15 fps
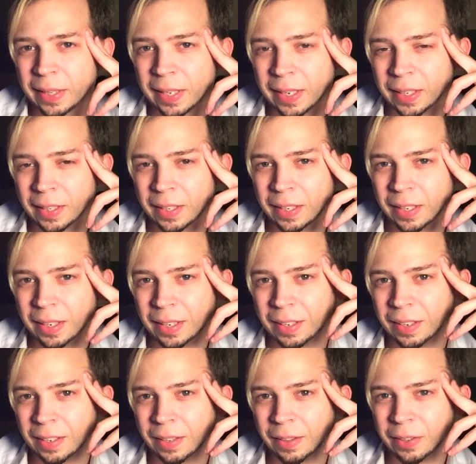that,
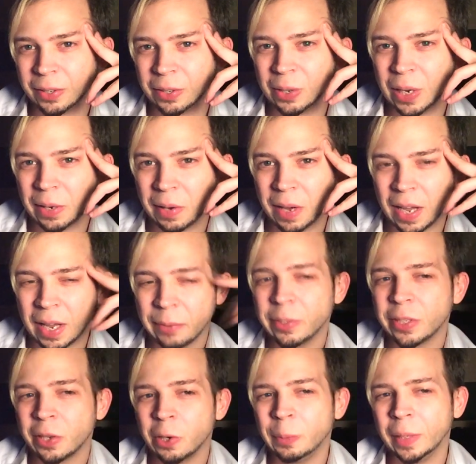though. I
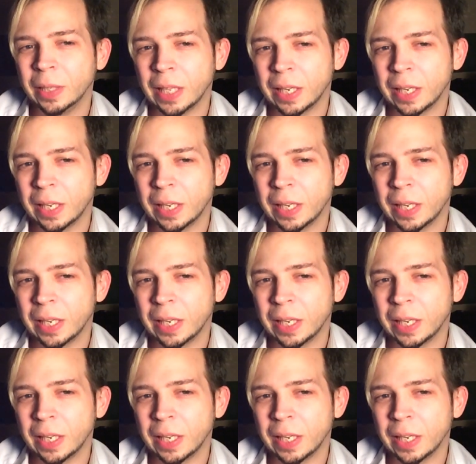was hoping